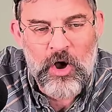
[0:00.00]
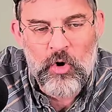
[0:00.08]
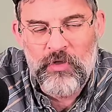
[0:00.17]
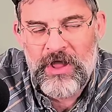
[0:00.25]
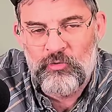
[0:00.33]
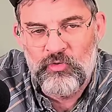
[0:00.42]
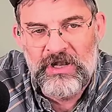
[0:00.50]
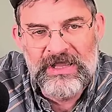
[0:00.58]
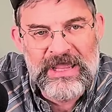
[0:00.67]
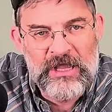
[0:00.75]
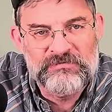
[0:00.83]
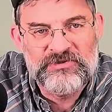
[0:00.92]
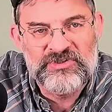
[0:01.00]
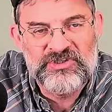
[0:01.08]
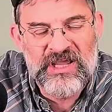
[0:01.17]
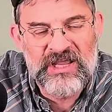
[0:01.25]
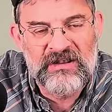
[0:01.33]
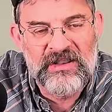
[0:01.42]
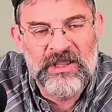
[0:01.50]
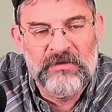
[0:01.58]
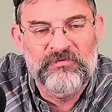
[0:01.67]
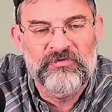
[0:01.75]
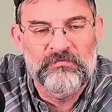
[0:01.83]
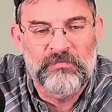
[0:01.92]
All that really helps the channel,
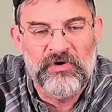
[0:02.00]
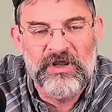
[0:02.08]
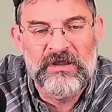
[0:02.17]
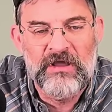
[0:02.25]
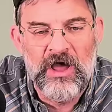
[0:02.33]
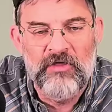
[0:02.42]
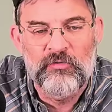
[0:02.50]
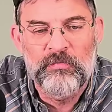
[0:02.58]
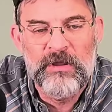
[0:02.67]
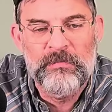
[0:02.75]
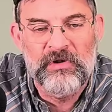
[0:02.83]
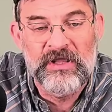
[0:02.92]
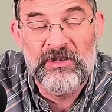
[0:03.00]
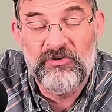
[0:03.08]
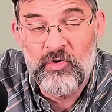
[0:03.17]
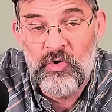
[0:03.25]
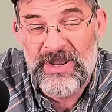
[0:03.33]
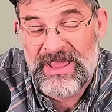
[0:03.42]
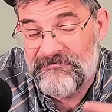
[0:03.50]
helps bring other people into it.